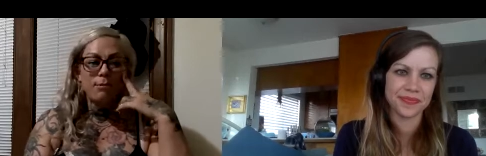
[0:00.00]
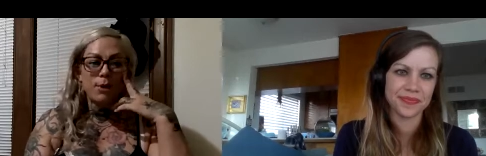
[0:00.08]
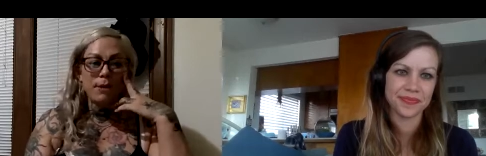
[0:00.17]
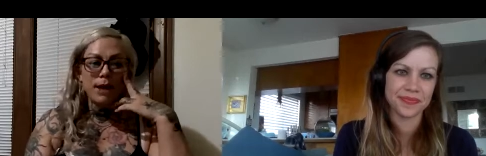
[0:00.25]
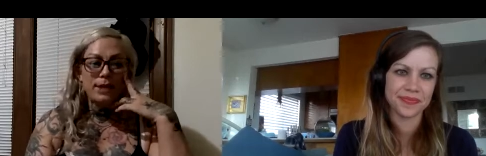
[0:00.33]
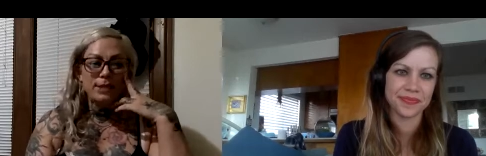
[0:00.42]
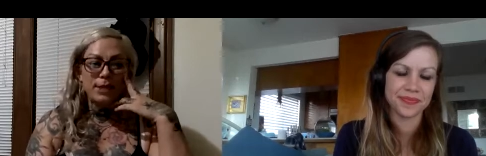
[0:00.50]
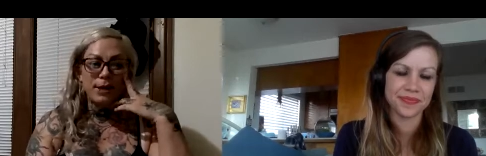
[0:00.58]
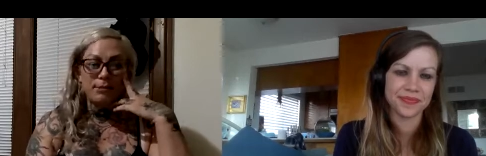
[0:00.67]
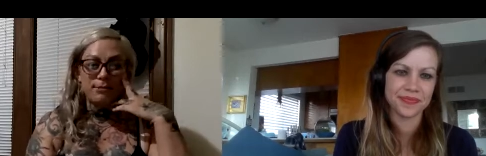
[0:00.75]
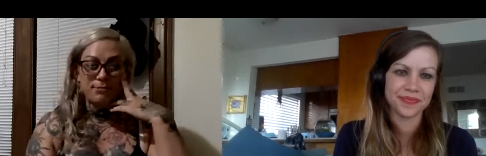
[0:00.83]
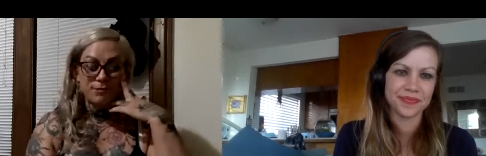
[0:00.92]

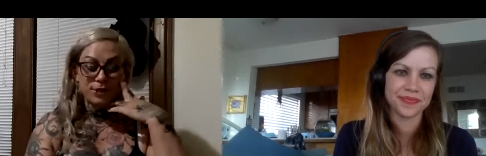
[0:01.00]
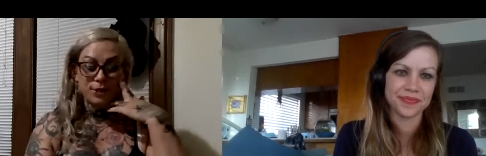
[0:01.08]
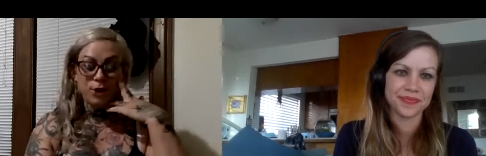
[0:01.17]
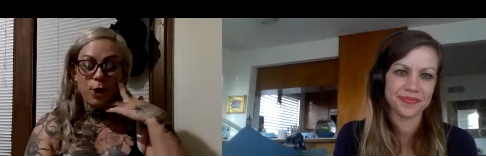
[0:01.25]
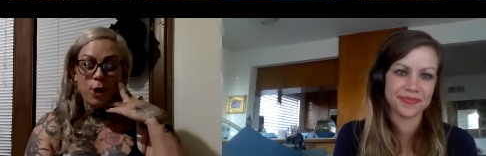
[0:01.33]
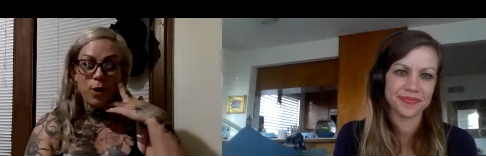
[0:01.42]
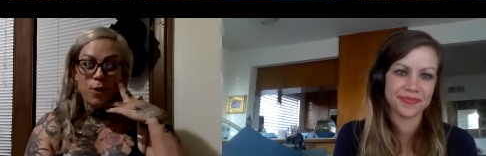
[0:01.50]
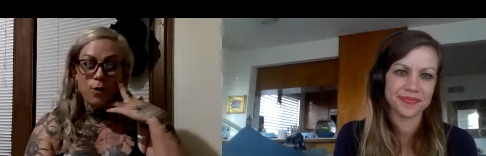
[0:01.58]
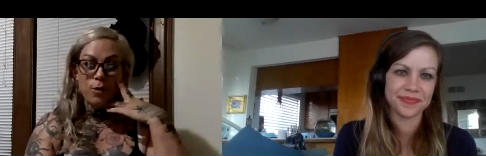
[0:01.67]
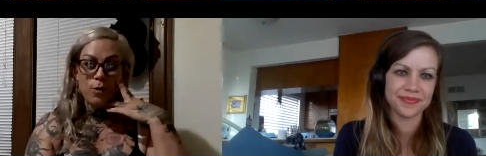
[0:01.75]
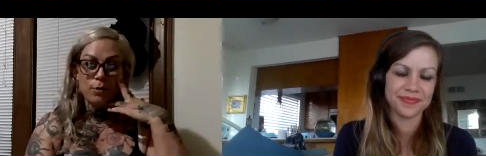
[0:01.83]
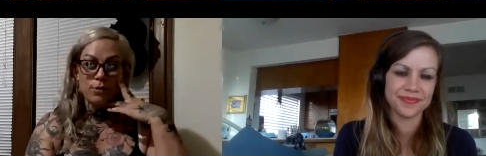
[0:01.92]
Speaker 1: momentum.
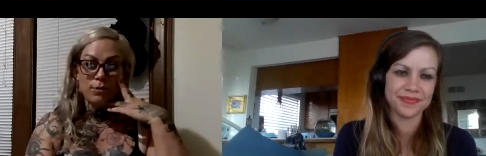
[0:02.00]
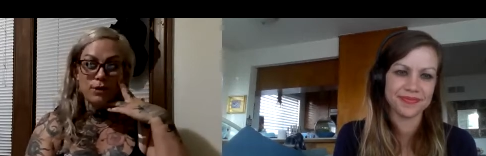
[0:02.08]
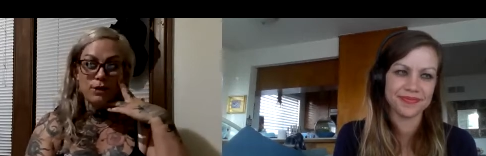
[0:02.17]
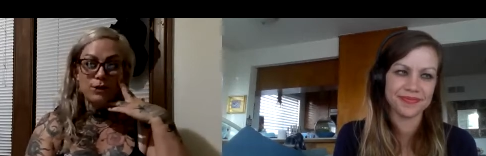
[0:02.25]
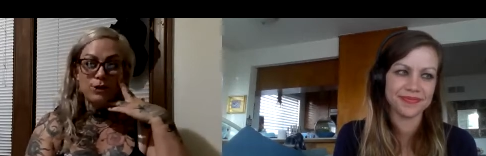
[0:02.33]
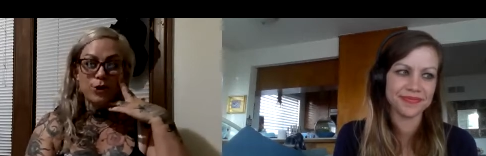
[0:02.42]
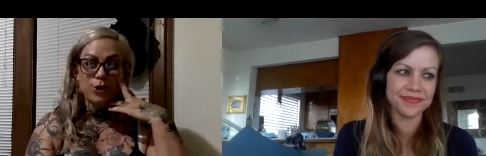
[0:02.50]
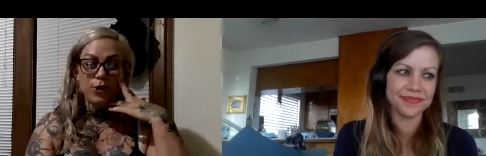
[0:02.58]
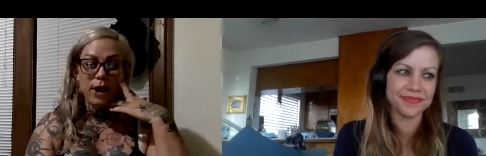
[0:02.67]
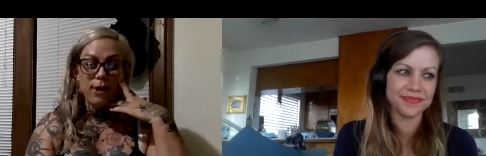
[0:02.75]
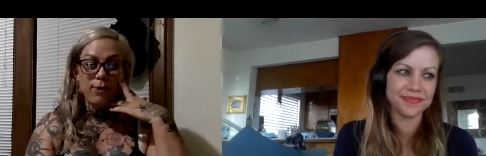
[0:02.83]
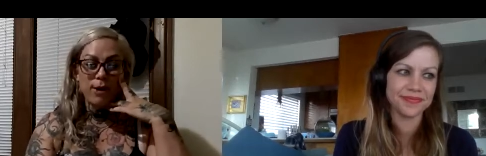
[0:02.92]
So here's a
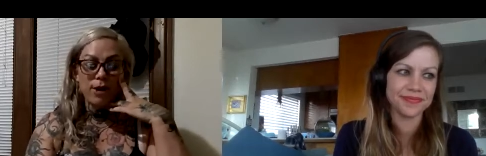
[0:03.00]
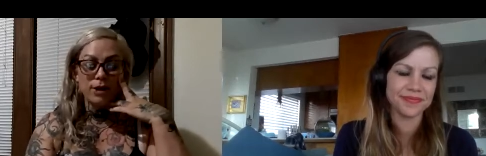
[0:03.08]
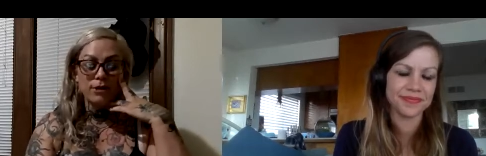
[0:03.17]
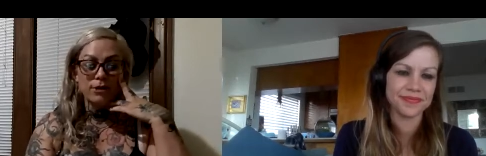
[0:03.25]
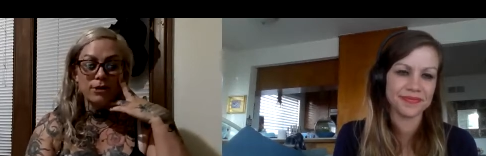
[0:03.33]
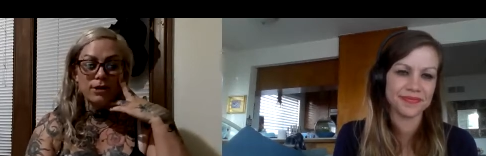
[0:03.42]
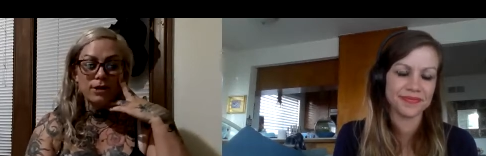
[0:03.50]
great one